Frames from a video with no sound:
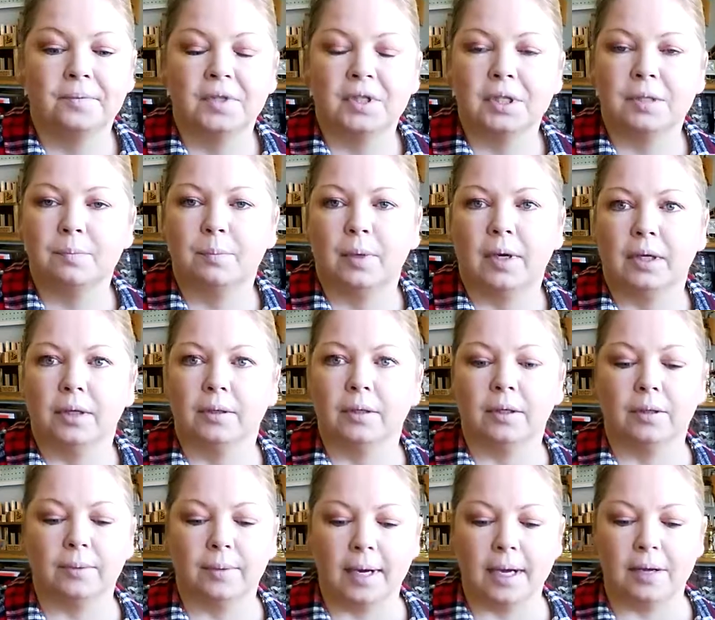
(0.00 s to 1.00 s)
just puttering
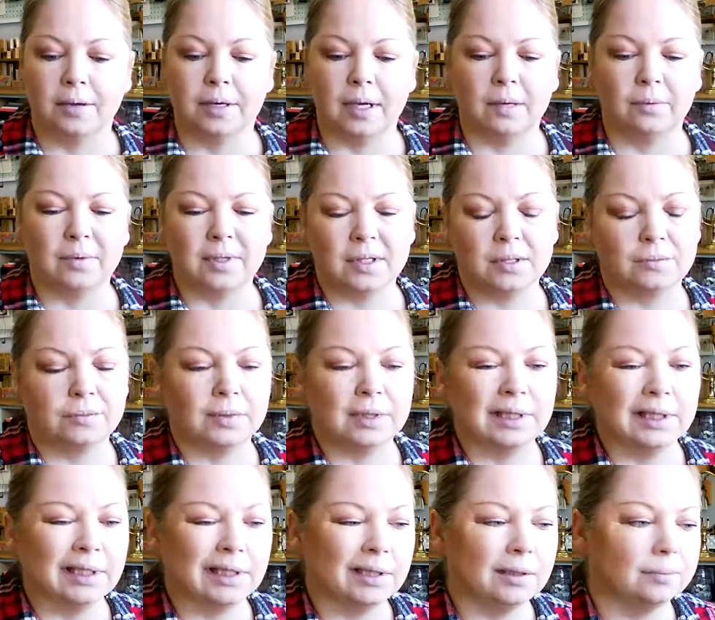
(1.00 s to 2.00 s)
around. I wasn't
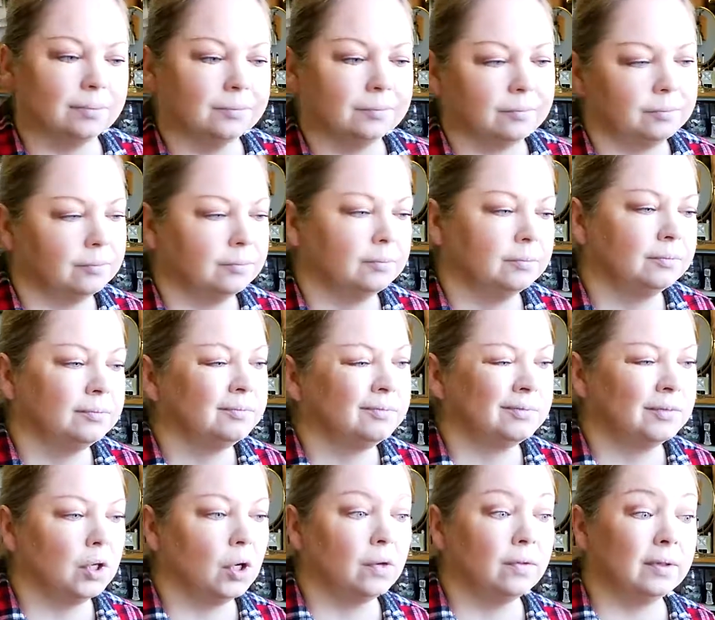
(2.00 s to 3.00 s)
really
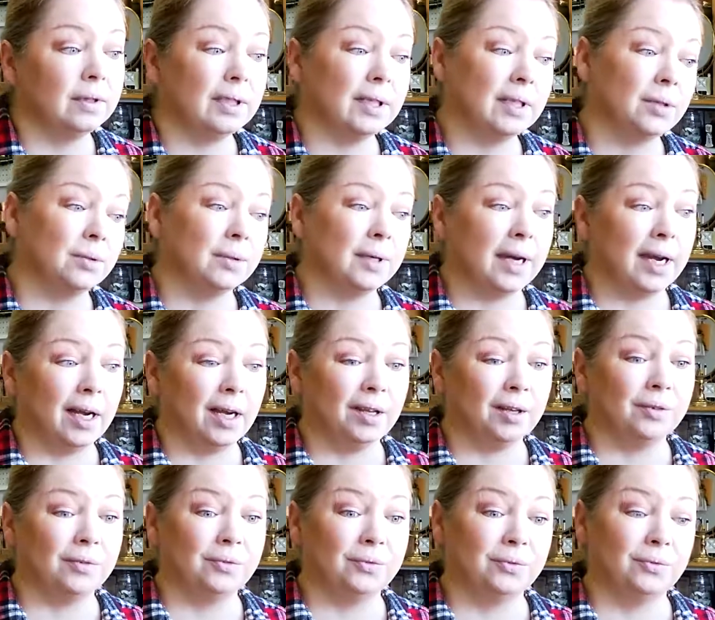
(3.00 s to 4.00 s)
overly
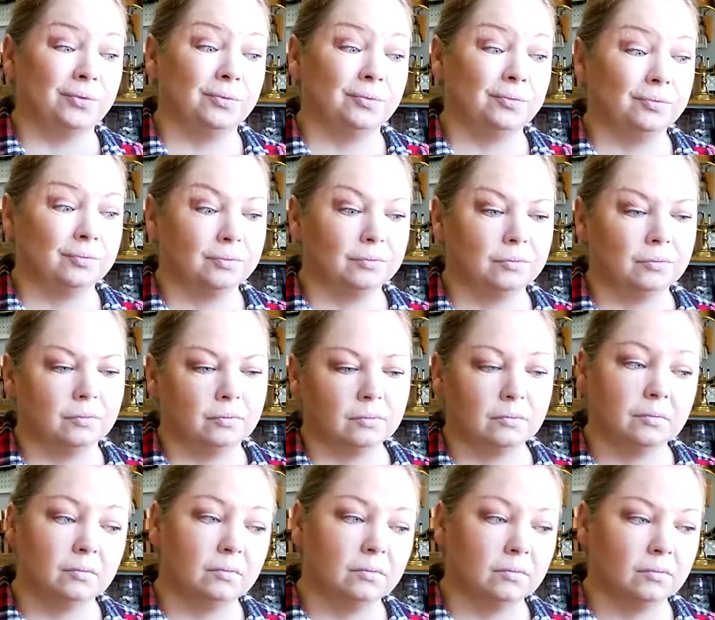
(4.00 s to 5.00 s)
creative.
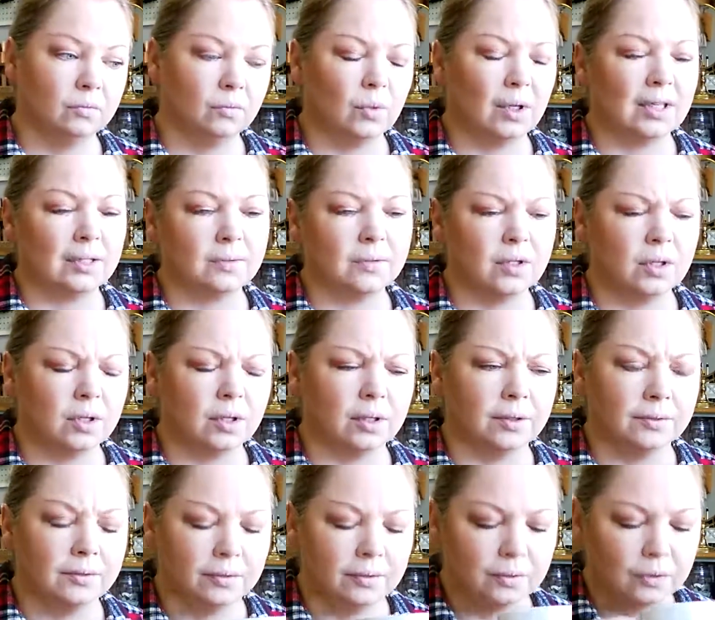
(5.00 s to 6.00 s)
Well, sort of.